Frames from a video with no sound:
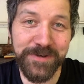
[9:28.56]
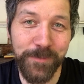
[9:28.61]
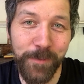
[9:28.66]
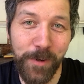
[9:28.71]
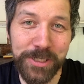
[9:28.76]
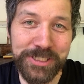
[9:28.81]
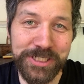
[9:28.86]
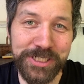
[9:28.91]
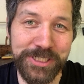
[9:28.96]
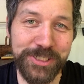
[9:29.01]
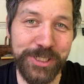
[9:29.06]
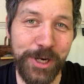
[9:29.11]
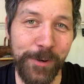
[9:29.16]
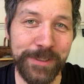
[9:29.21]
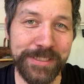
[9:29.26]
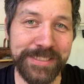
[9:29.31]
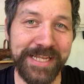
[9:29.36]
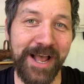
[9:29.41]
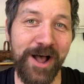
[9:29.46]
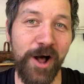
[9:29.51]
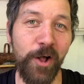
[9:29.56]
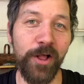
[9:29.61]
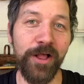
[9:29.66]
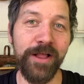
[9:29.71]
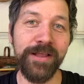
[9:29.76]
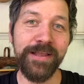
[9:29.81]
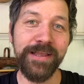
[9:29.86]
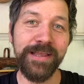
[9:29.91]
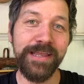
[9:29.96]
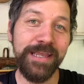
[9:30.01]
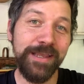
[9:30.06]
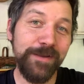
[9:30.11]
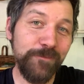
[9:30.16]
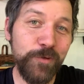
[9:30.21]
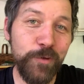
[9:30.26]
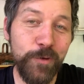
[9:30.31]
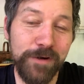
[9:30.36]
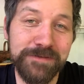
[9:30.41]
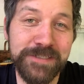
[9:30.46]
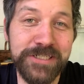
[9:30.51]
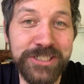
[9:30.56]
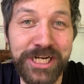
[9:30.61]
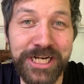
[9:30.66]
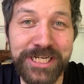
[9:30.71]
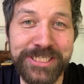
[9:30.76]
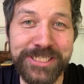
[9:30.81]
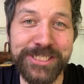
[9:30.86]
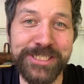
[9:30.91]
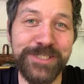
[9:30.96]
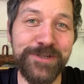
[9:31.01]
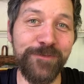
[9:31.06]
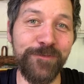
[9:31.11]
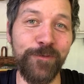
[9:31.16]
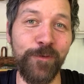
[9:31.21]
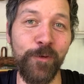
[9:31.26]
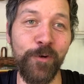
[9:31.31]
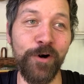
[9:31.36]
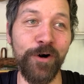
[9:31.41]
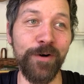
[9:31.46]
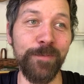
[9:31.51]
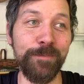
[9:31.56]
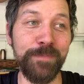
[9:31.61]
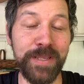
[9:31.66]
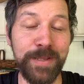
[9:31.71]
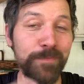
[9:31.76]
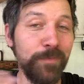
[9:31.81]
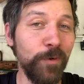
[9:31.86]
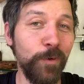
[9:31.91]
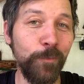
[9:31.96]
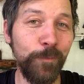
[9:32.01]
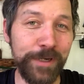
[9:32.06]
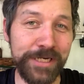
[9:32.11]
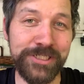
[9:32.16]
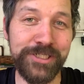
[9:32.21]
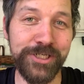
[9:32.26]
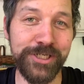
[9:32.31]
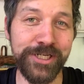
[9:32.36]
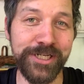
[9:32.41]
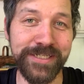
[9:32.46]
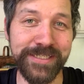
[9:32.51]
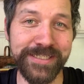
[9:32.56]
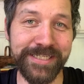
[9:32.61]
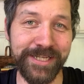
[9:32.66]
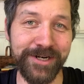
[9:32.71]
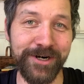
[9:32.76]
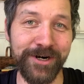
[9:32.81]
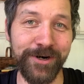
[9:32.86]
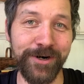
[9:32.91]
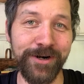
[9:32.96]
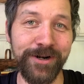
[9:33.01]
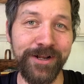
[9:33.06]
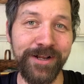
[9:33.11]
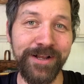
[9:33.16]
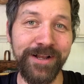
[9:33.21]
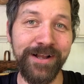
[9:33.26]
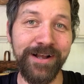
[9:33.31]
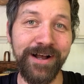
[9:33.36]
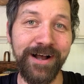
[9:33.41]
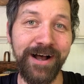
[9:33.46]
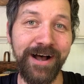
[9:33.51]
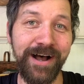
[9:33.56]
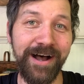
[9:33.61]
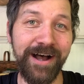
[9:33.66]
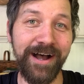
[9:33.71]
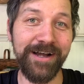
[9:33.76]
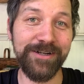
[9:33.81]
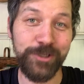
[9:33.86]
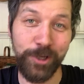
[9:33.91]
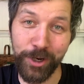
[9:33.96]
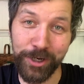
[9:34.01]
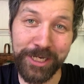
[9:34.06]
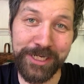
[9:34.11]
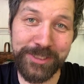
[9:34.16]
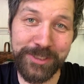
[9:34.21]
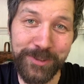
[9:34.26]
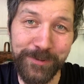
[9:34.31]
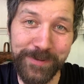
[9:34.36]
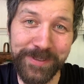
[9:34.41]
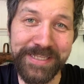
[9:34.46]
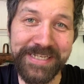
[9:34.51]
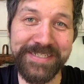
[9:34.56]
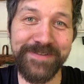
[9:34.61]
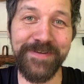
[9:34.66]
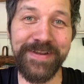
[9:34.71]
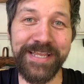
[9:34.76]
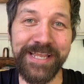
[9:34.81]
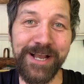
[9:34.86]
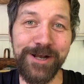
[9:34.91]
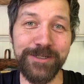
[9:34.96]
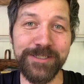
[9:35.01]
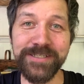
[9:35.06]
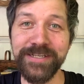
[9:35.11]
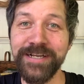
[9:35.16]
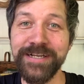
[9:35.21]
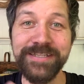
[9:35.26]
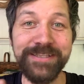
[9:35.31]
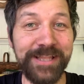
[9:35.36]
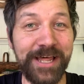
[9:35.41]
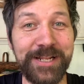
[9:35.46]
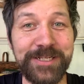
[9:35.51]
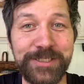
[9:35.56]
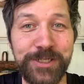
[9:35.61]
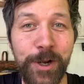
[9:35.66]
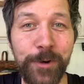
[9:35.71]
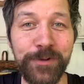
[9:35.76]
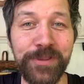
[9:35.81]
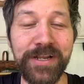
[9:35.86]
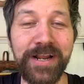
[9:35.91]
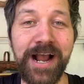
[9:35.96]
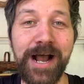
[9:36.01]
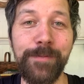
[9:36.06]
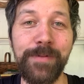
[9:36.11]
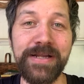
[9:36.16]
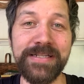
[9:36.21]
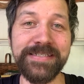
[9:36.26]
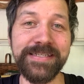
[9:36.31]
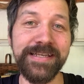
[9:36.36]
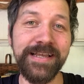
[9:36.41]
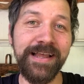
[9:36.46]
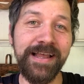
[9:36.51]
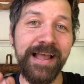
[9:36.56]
for watching Show and Tell. If you have suggestions for people we should consider talking to in these videos, let us know in the comments.